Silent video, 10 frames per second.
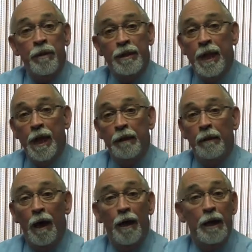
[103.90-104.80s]
than
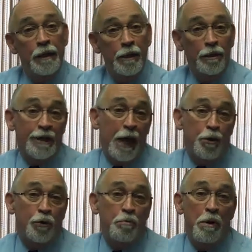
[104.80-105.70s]
it does
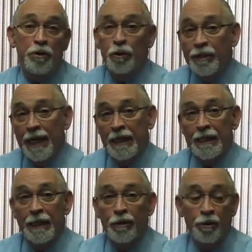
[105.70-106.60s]
actual muscle
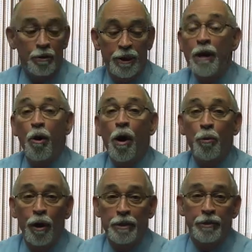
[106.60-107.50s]
testing. So it's not
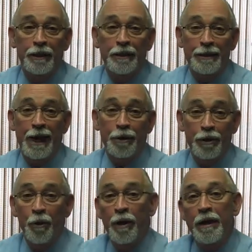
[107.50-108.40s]
arm wrestling, it's
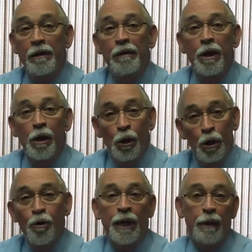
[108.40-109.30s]
actually a way to
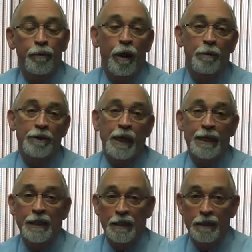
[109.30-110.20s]
locate problems that
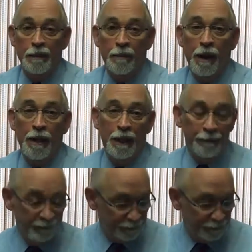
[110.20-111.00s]
exist in the body.